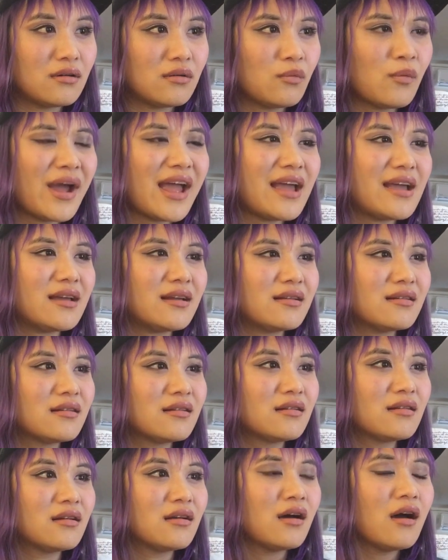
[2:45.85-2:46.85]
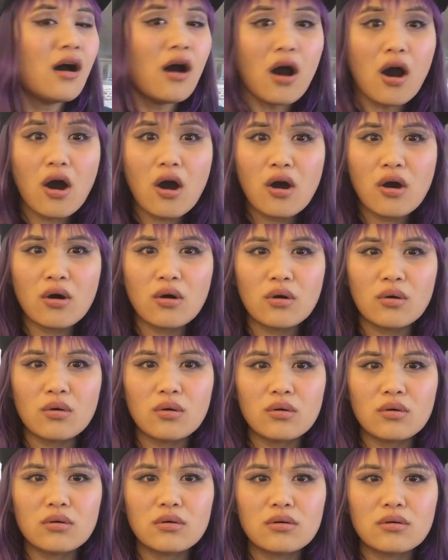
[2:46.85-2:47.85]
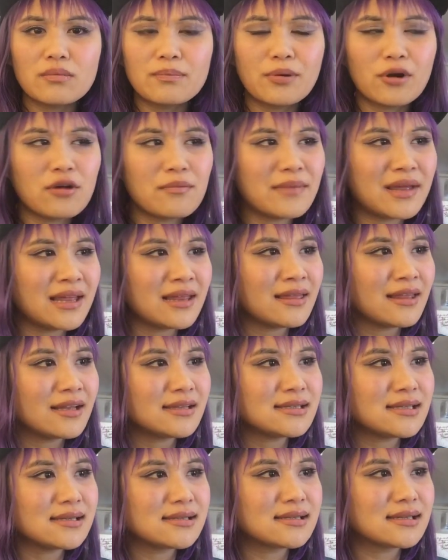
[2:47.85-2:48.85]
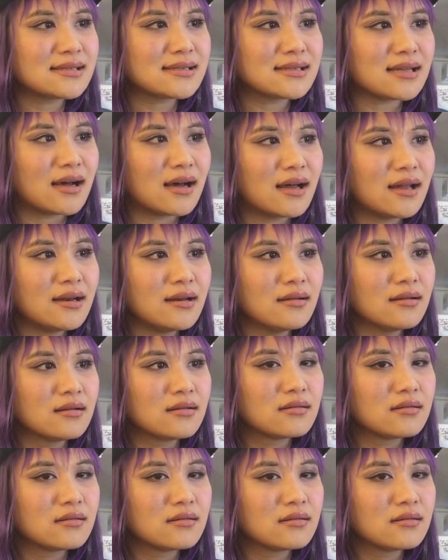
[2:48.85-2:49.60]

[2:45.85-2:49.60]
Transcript: Wait. Oh, Prometheus is the Sun?